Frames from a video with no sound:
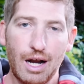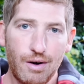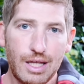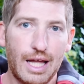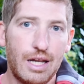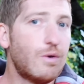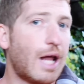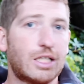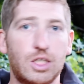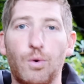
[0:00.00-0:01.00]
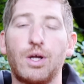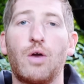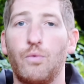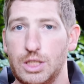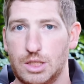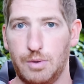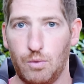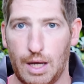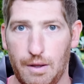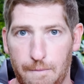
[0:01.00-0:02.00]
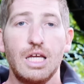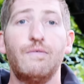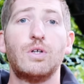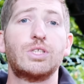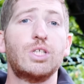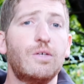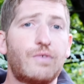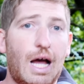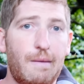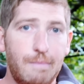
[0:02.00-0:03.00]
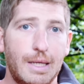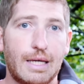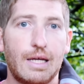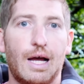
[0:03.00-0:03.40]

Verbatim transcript: area that it would actually work out reasonably well. Inversely, you've got me.